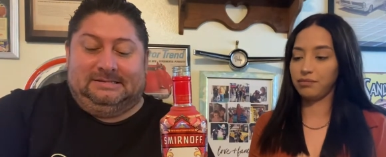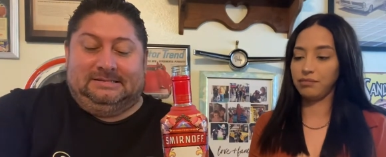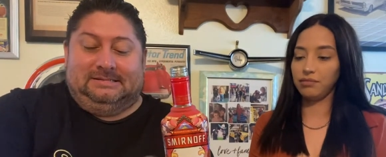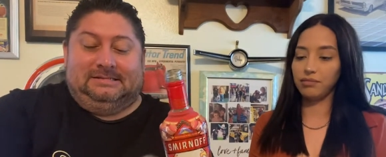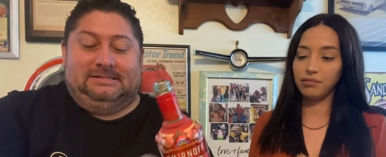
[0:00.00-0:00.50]

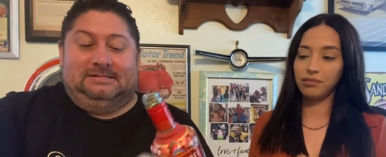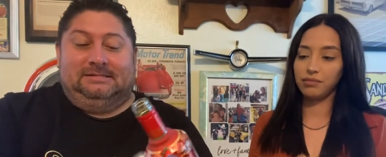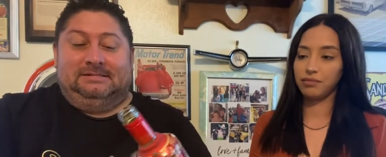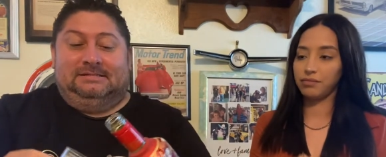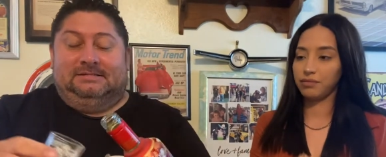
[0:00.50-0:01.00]

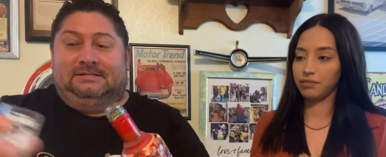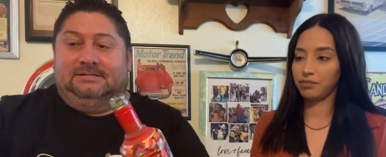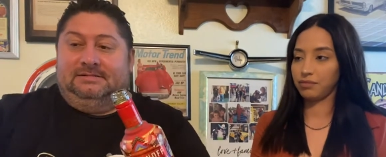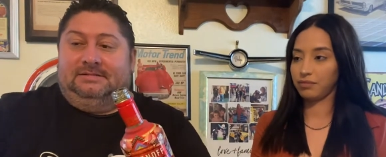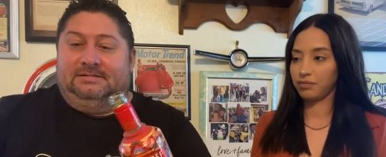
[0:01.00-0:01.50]

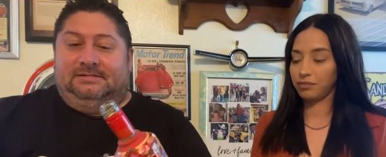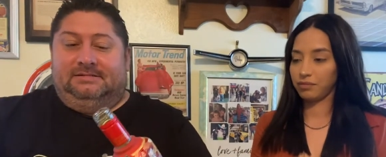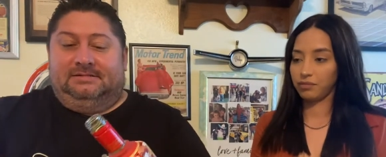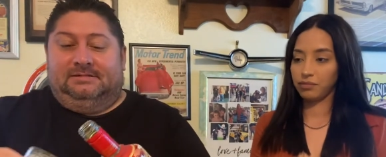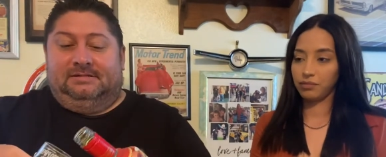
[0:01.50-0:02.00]

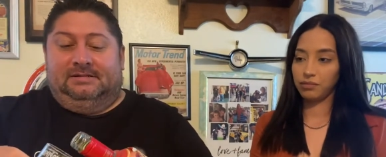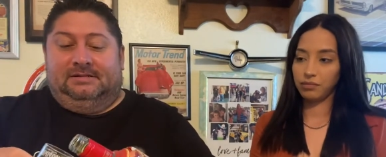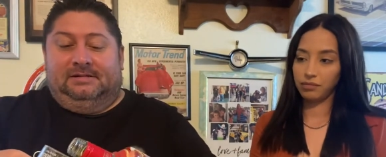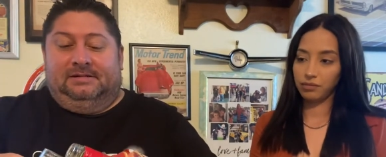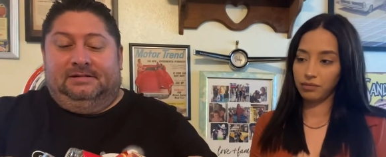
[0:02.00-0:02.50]

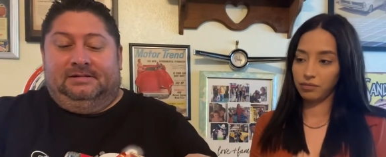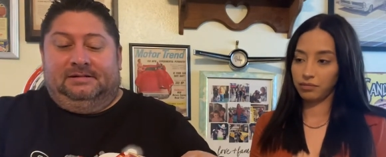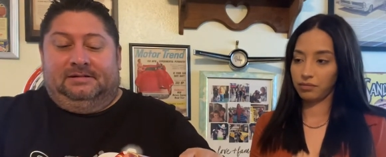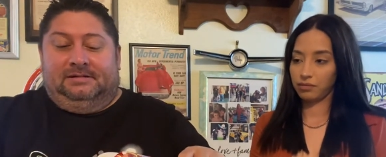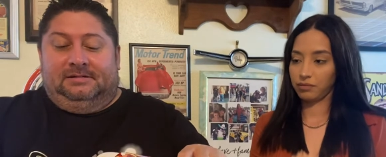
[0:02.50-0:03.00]

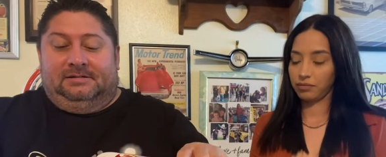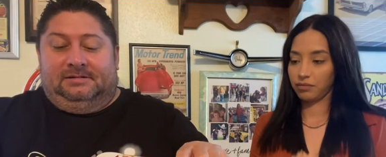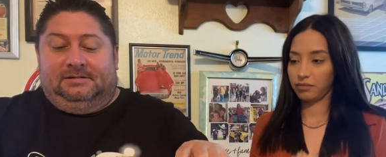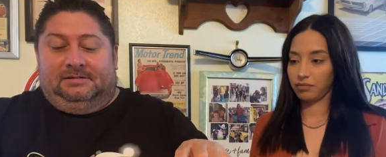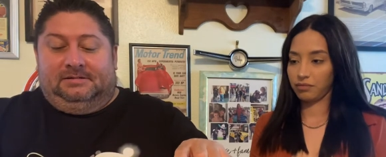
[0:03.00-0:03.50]

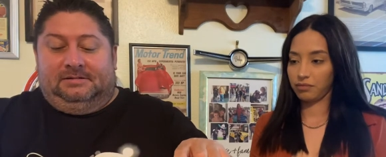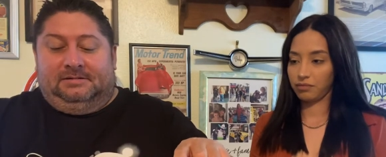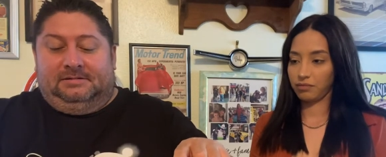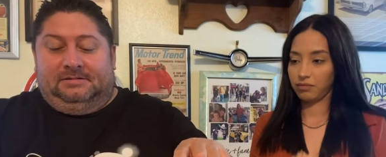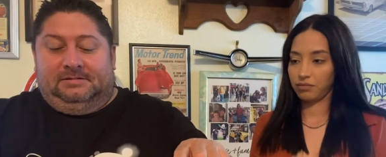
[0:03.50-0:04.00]

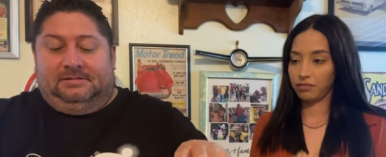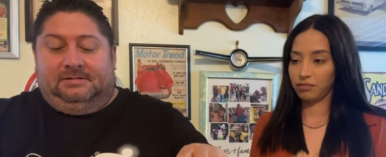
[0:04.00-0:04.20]
[no speech]